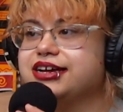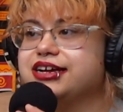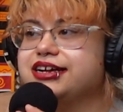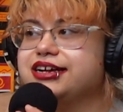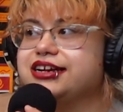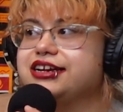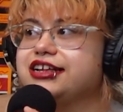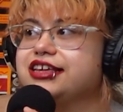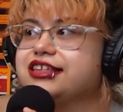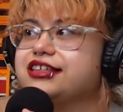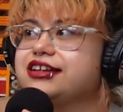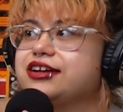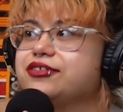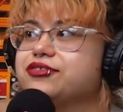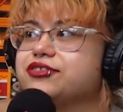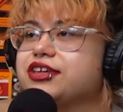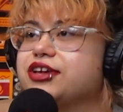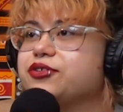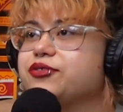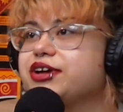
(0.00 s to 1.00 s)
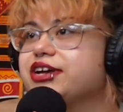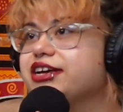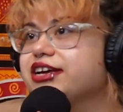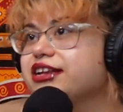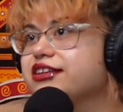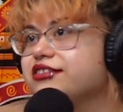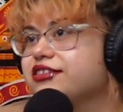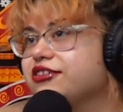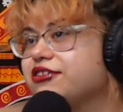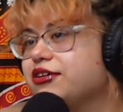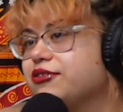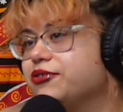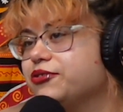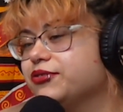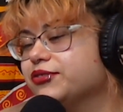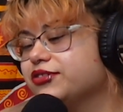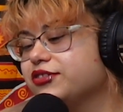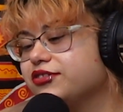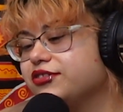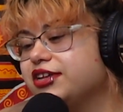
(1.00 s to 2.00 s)
And then I was like, "Wait, can I tell you how I
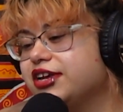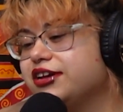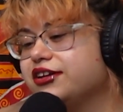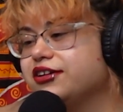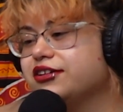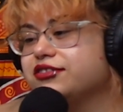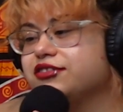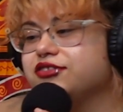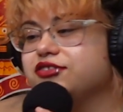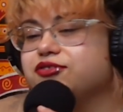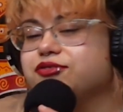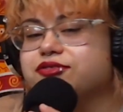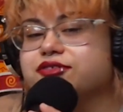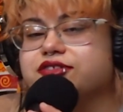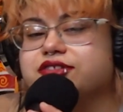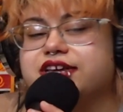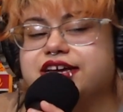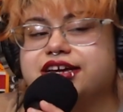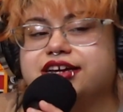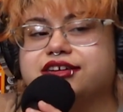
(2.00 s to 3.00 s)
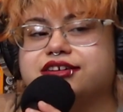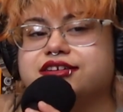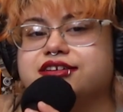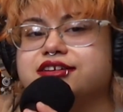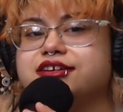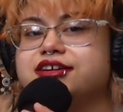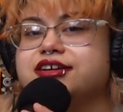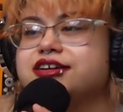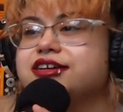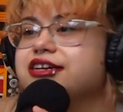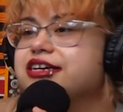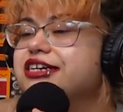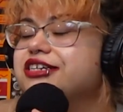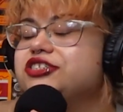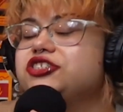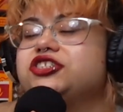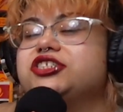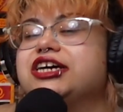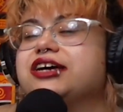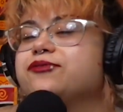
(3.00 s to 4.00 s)
want this steak cooked?" And she was like,
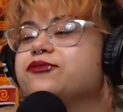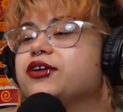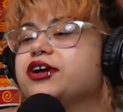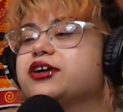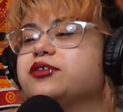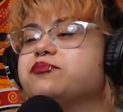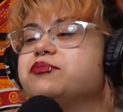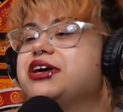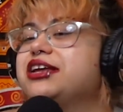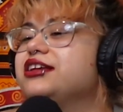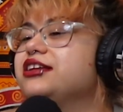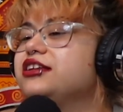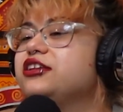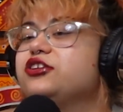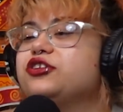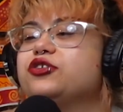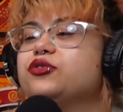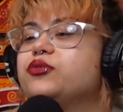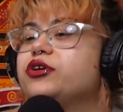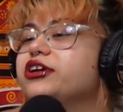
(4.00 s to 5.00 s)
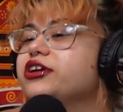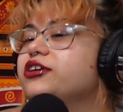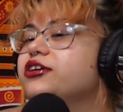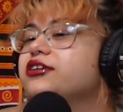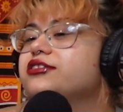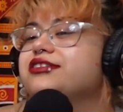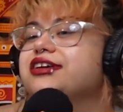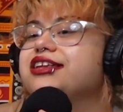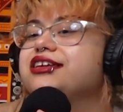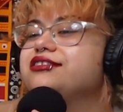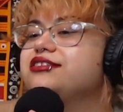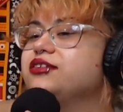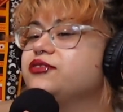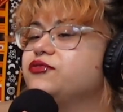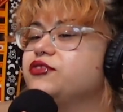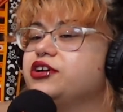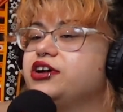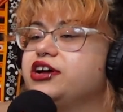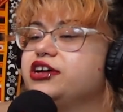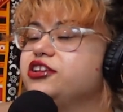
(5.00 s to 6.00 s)
"It's chef recommended. You don't want it cooked any
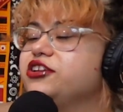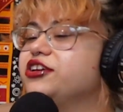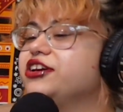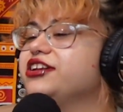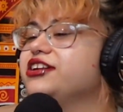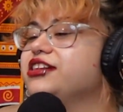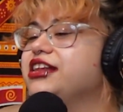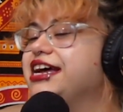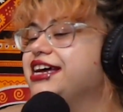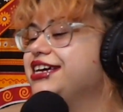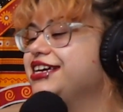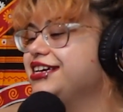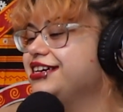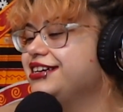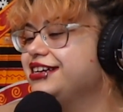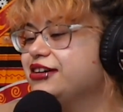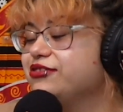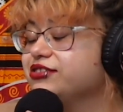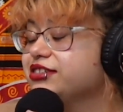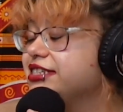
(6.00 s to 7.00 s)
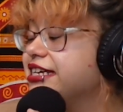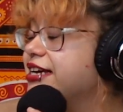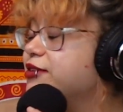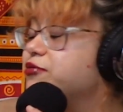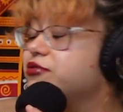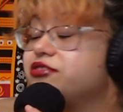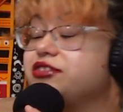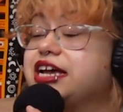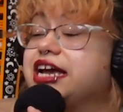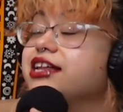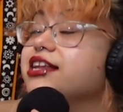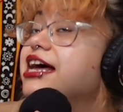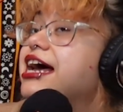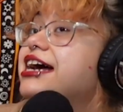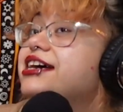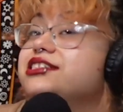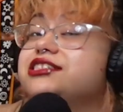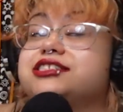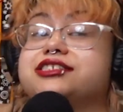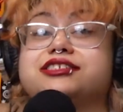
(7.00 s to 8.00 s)
different, hon. You're gonna like it." And I was like, "Say
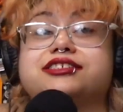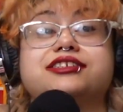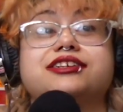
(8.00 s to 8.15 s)
less.